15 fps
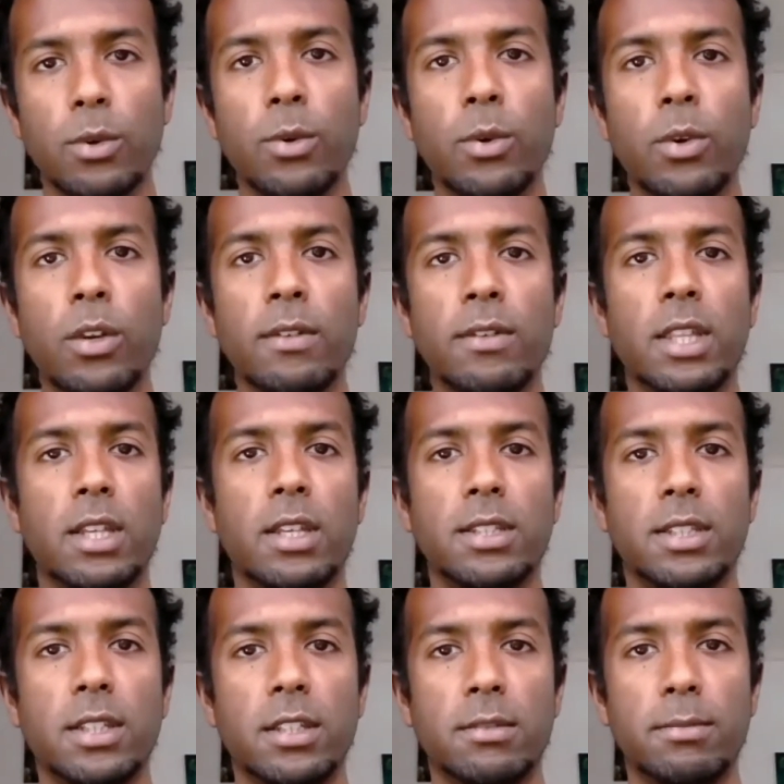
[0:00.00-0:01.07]
All of
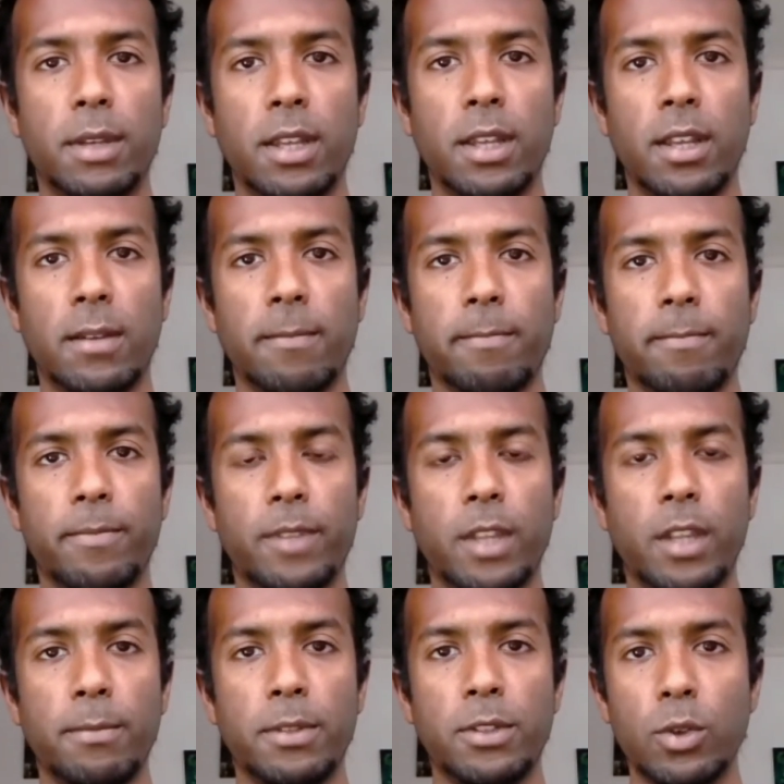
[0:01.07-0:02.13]
this is being
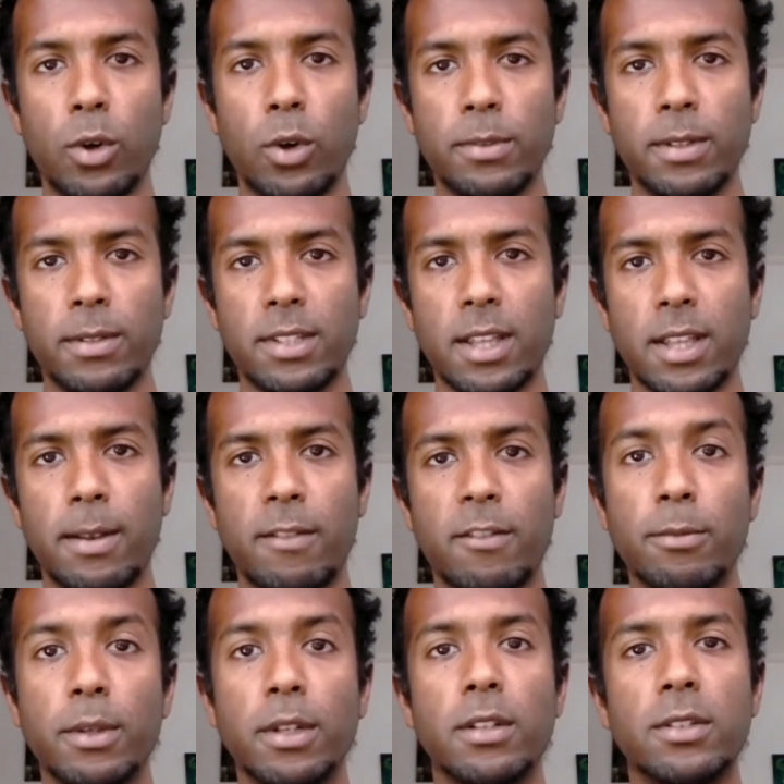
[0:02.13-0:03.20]
absorbed on some level,
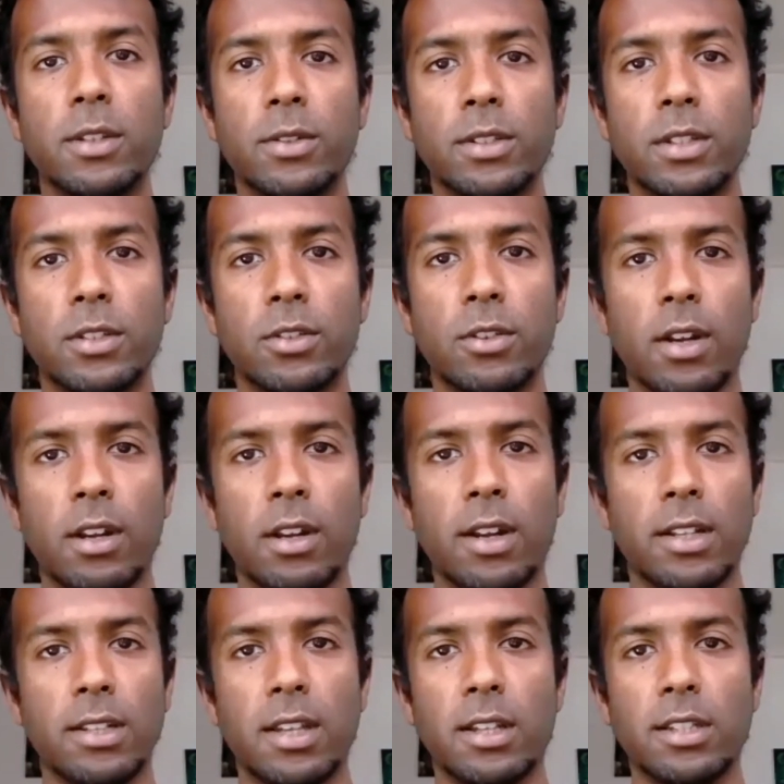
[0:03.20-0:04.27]
but it's also triggering
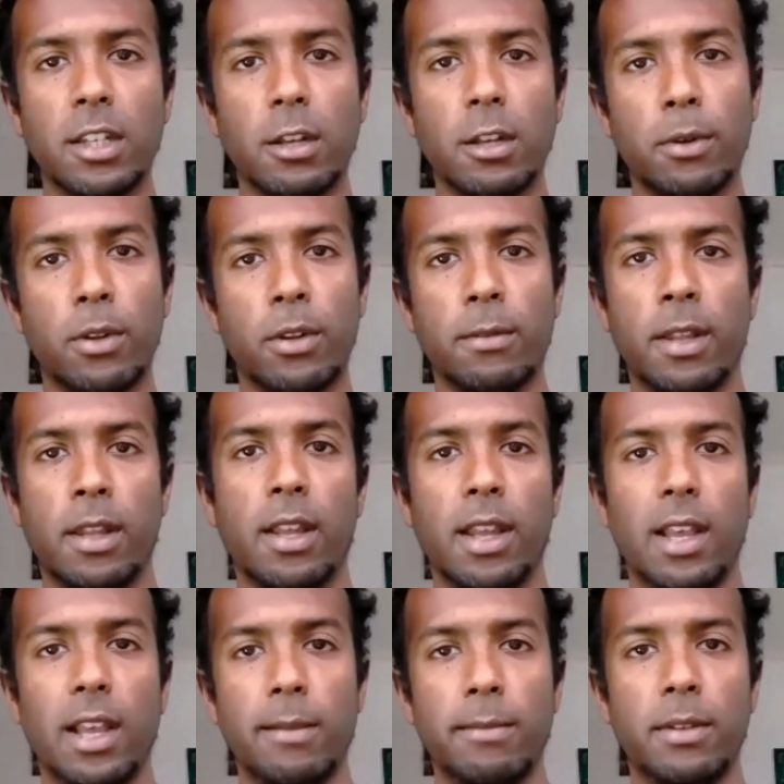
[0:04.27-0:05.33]
and touching upon
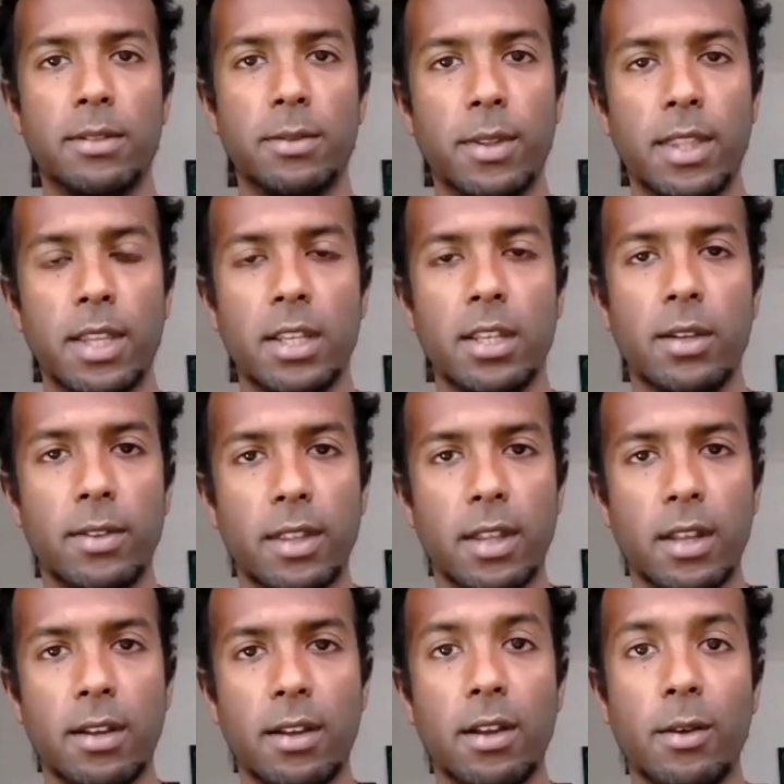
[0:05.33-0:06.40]
elements within you that
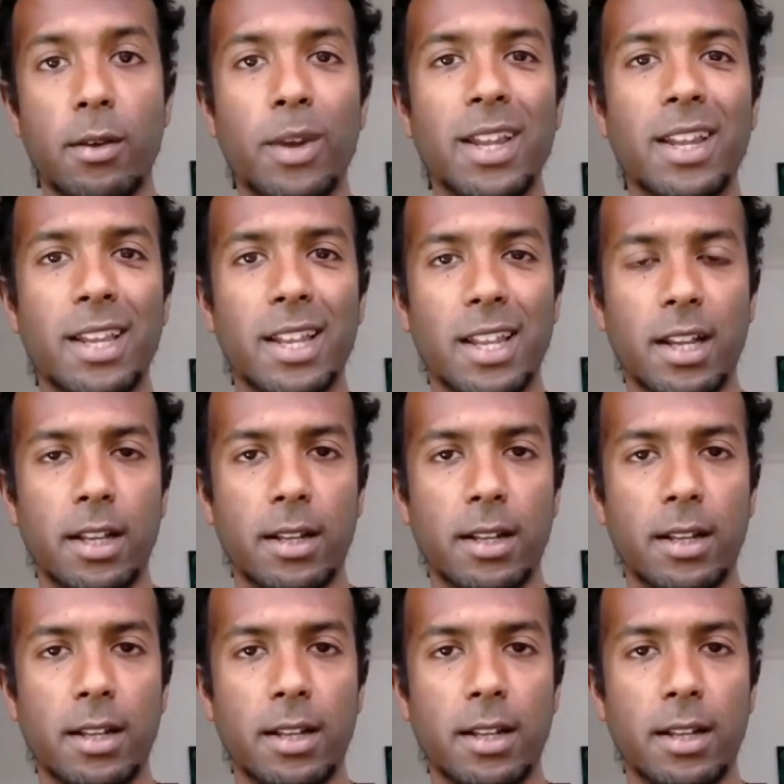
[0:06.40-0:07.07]
are awakening